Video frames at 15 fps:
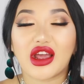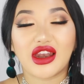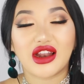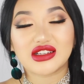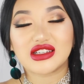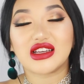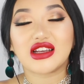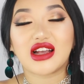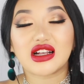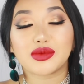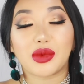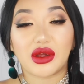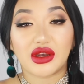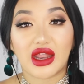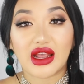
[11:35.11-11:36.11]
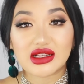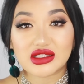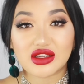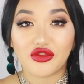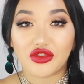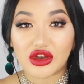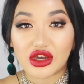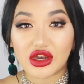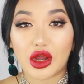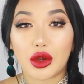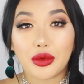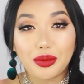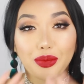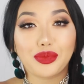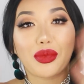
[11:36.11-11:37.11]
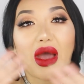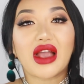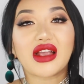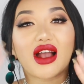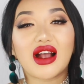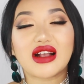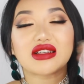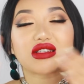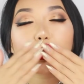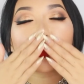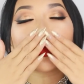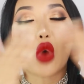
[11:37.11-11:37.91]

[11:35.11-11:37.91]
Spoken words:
and I'll see you guys in my next video. Bye guys.